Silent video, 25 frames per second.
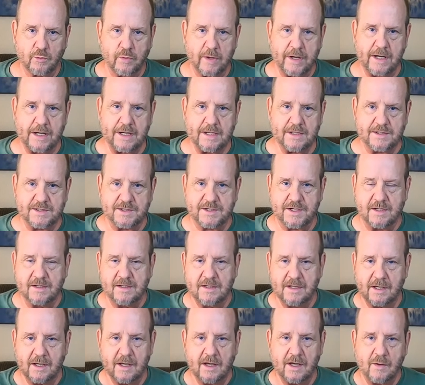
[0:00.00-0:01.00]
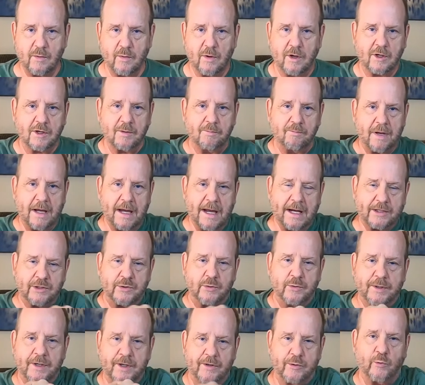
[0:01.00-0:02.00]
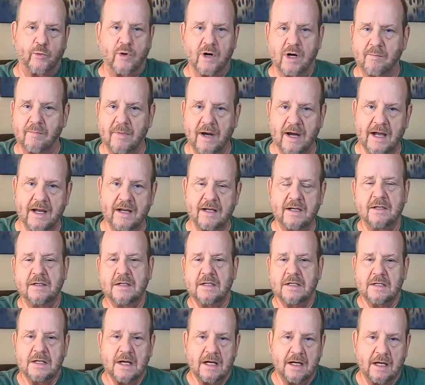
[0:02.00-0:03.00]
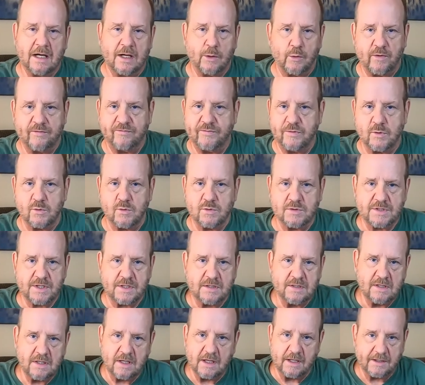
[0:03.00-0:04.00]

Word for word: Greetings! Welcome back to another one of my uh, reviews.